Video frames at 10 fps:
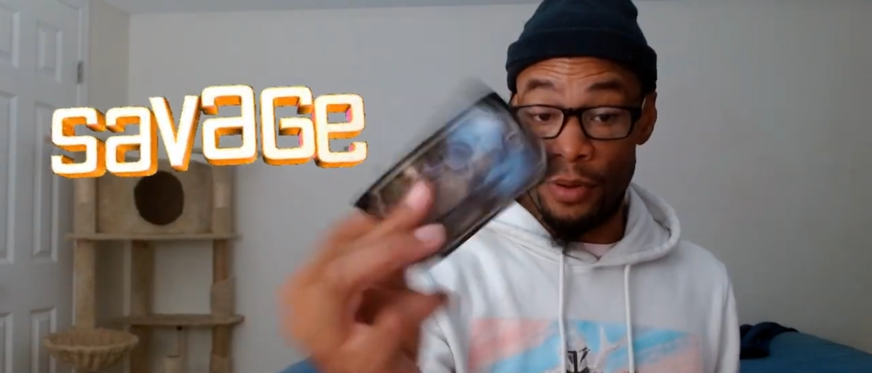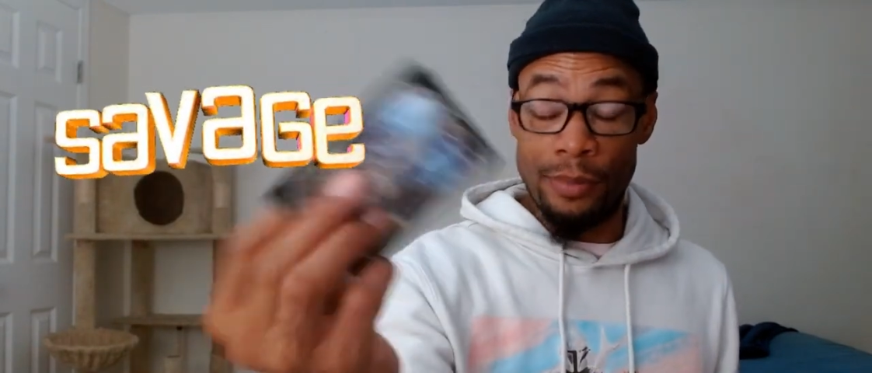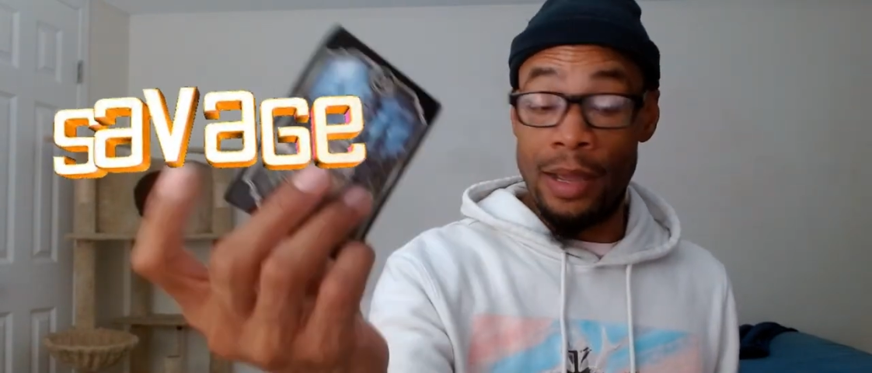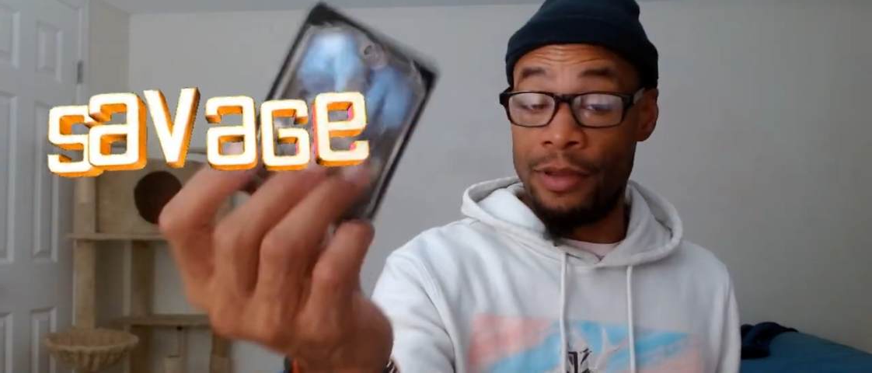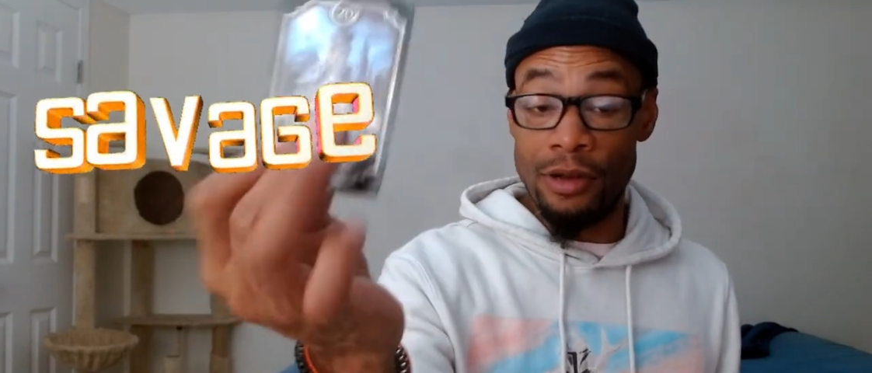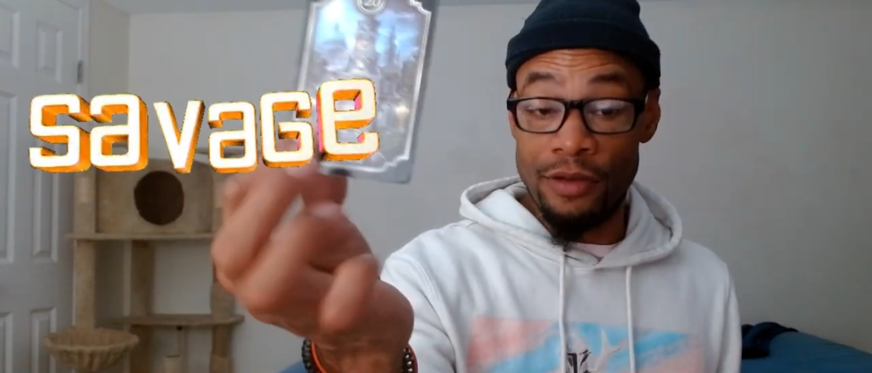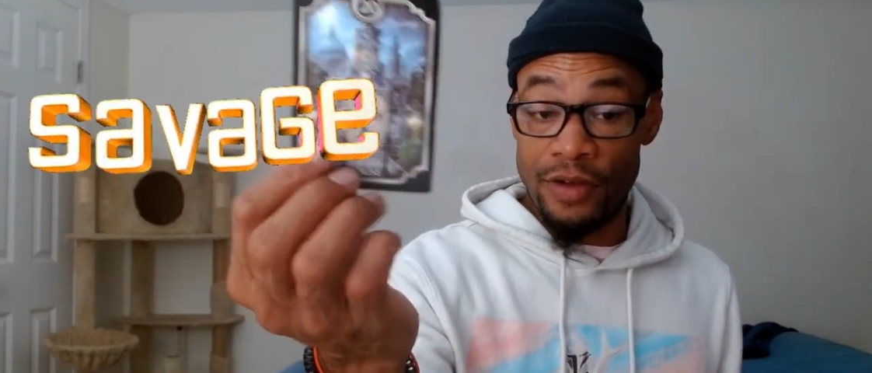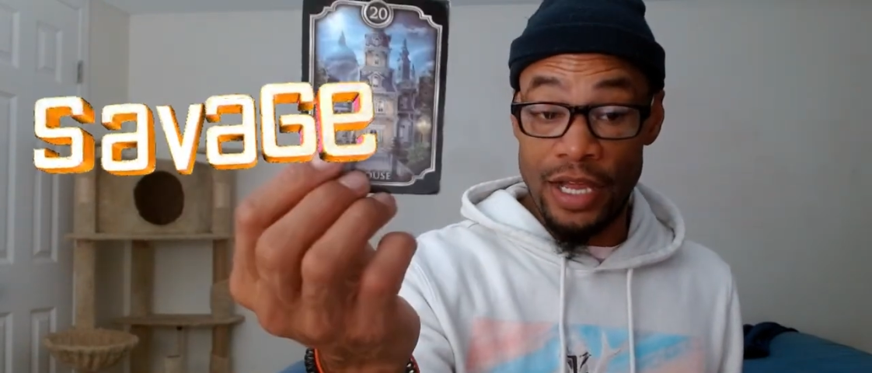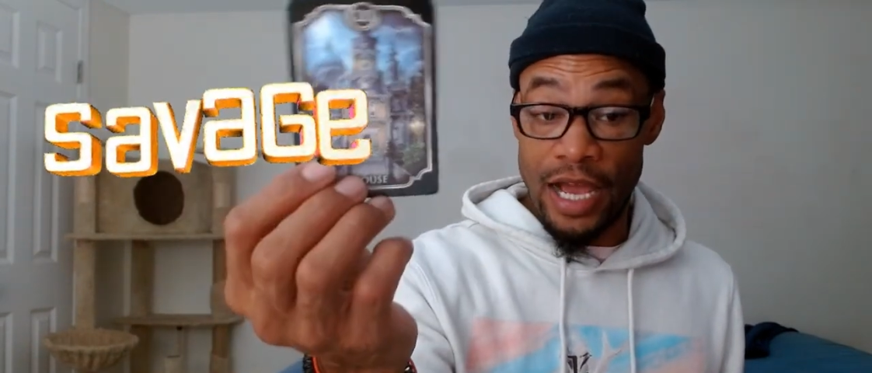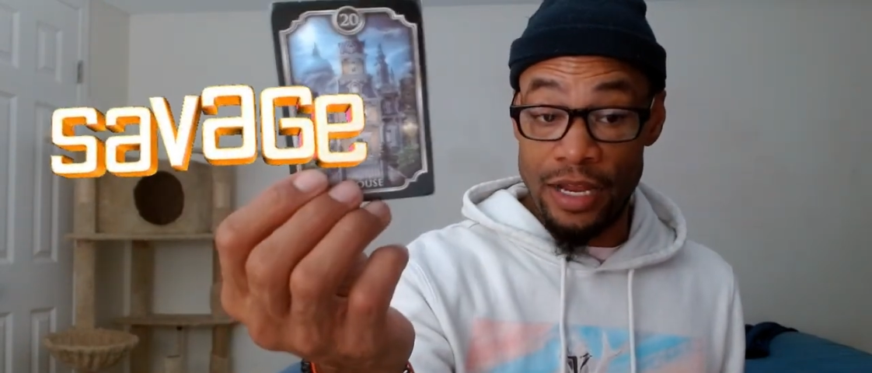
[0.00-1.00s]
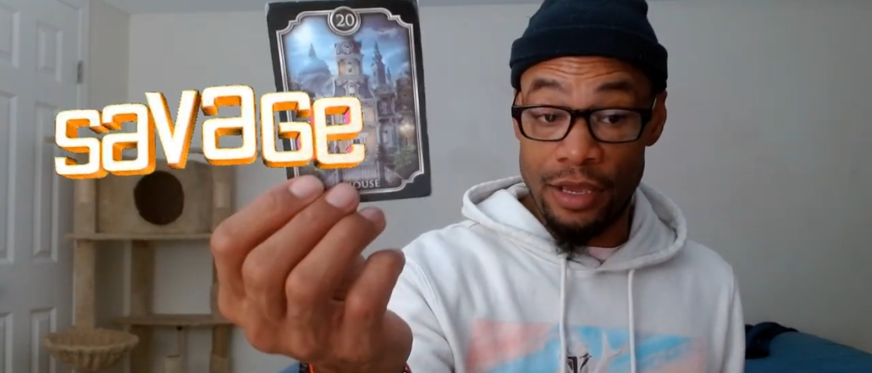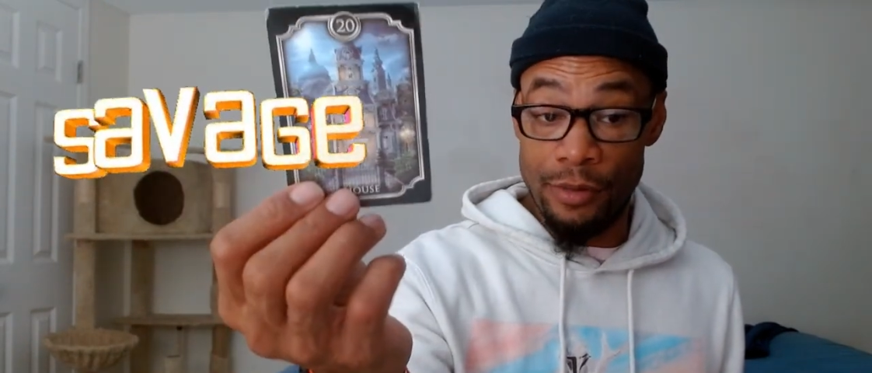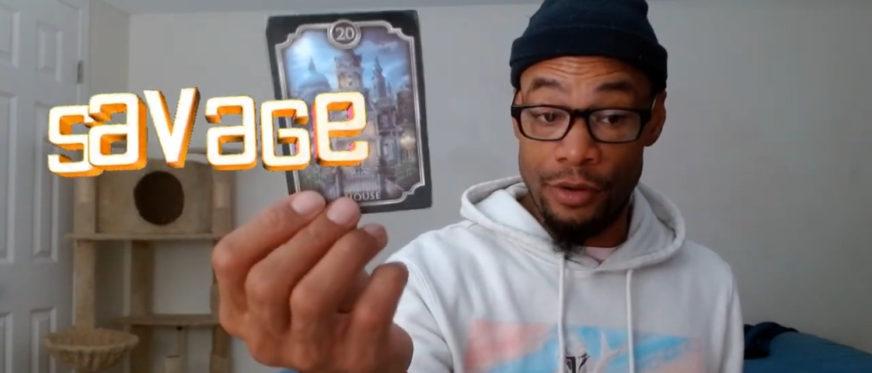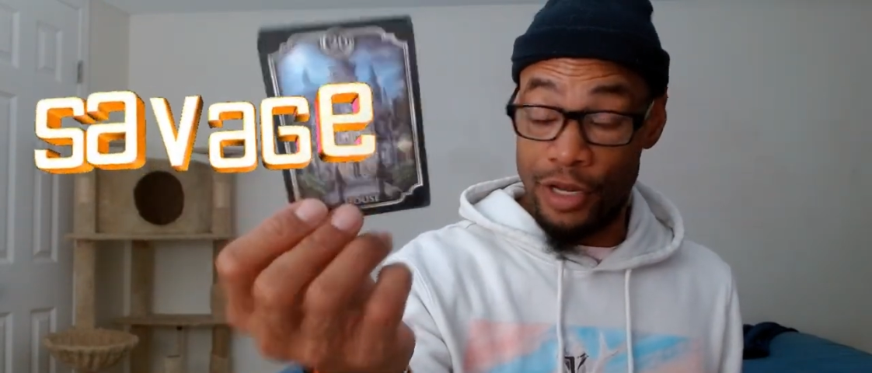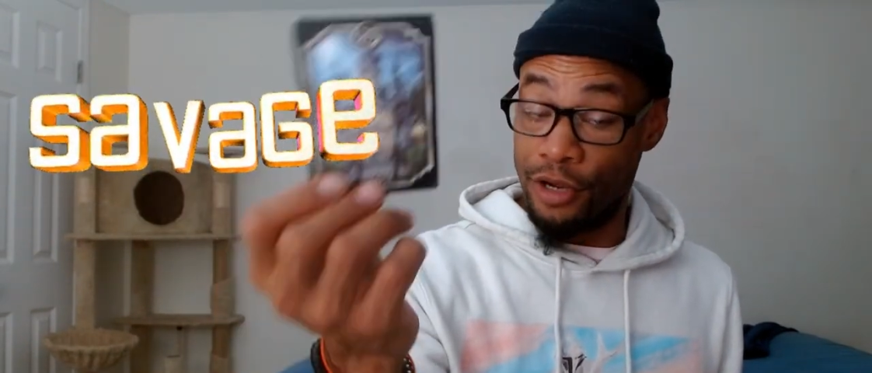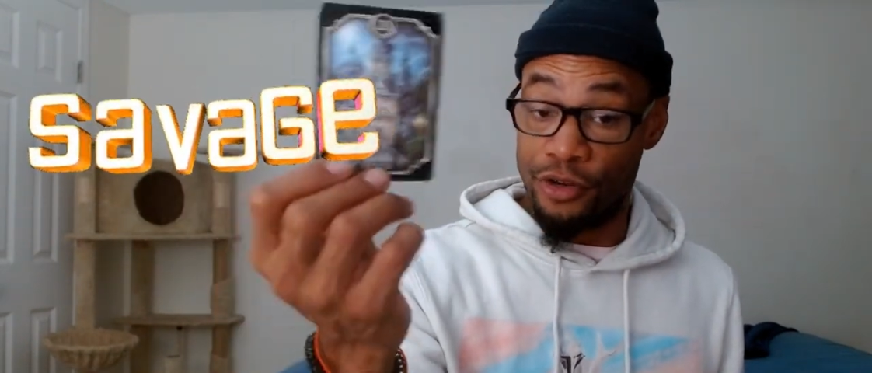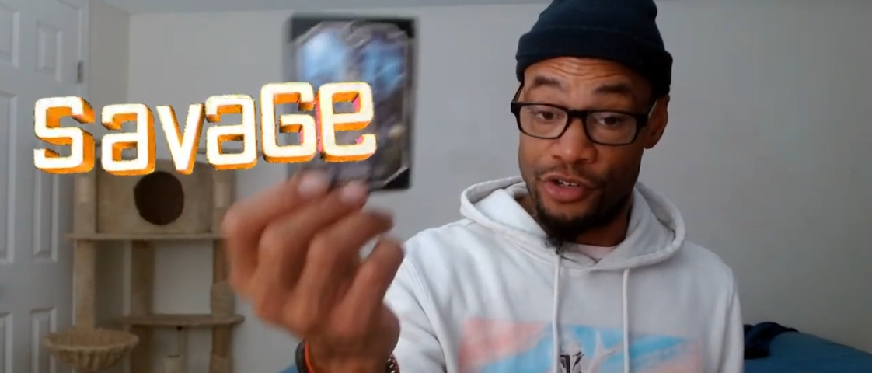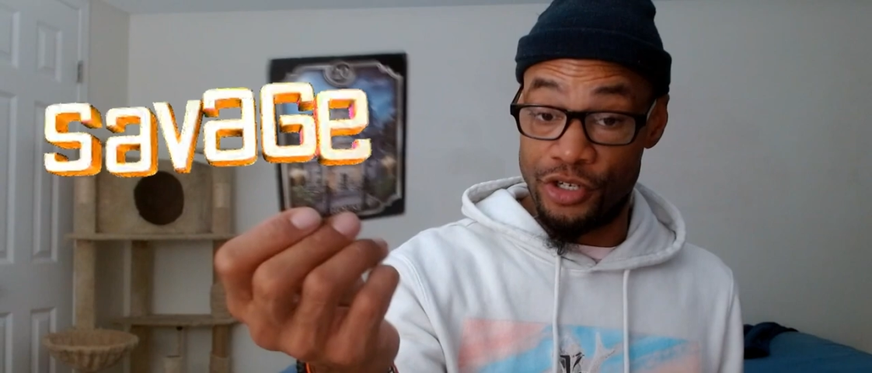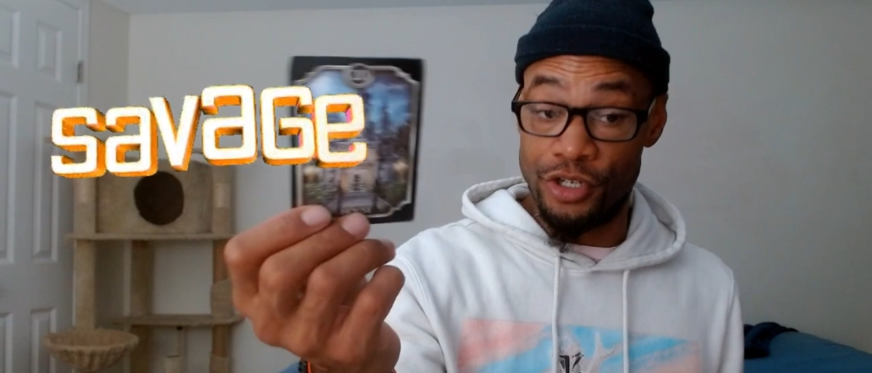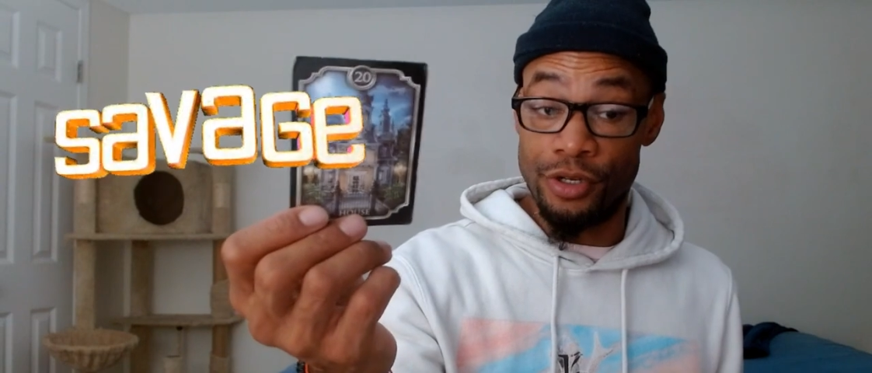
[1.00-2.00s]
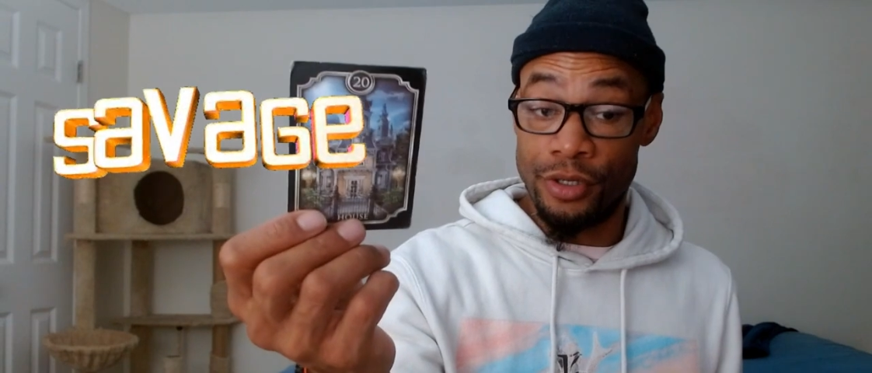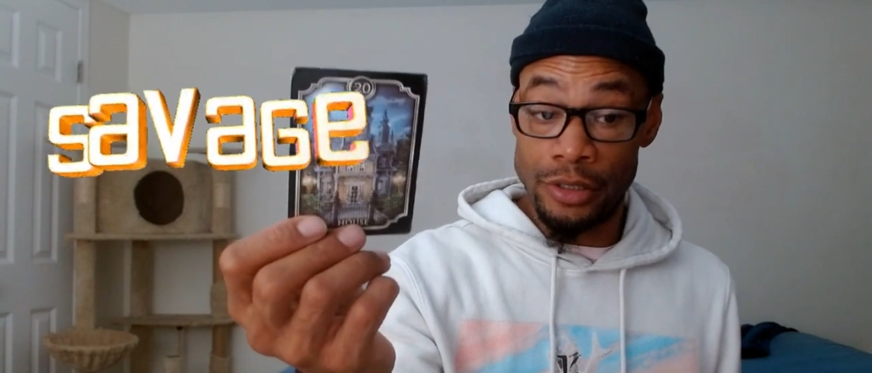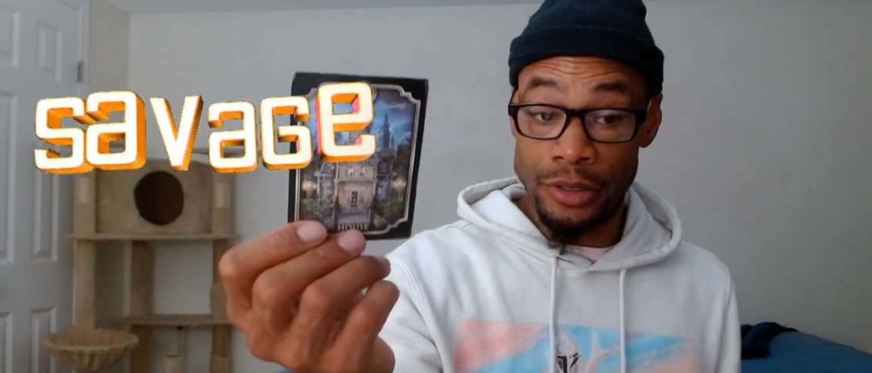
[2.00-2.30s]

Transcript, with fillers: Maybe you live in a gated community or should.